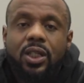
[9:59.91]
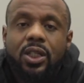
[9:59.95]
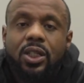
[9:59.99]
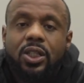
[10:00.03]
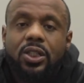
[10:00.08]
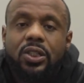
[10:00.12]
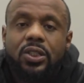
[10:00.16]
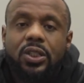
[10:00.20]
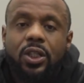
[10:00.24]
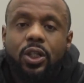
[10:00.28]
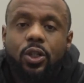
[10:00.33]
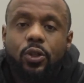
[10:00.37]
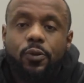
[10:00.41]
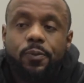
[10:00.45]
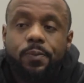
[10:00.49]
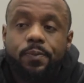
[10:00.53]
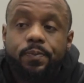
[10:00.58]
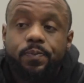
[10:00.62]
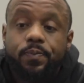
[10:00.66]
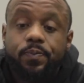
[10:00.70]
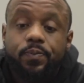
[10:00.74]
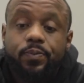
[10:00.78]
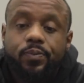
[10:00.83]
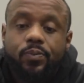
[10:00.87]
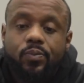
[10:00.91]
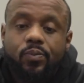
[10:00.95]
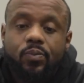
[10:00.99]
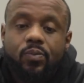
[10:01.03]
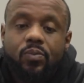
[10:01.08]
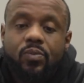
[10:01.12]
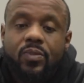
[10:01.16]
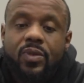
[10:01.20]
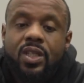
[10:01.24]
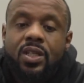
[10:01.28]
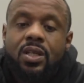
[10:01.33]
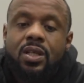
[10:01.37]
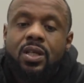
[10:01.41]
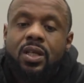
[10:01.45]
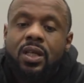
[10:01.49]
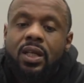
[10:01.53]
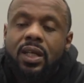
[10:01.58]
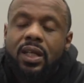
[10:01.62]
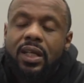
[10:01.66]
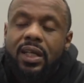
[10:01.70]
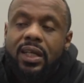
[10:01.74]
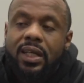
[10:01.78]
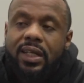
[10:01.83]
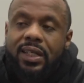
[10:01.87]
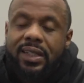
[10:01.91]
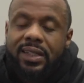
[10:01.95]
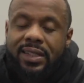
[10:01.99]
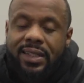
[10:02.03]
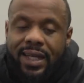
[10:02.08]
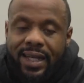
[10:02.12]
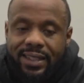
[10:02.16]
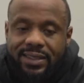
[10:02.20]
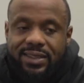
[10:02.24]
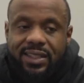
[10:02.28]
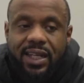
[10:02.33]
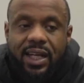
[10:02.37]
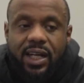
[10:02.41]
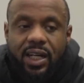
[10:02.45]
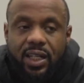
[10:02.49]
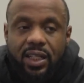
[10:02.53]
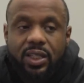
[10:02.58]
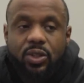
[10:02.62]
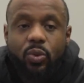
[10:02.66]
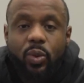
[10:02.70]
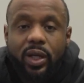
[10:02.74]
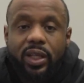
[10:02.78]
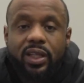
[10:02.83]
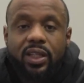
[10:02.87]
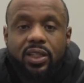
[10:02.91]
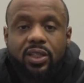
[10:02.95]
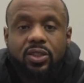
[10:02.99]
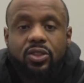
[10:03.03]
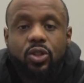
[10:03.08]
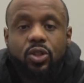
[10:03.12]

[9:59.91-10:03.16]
So that's kind of the way that this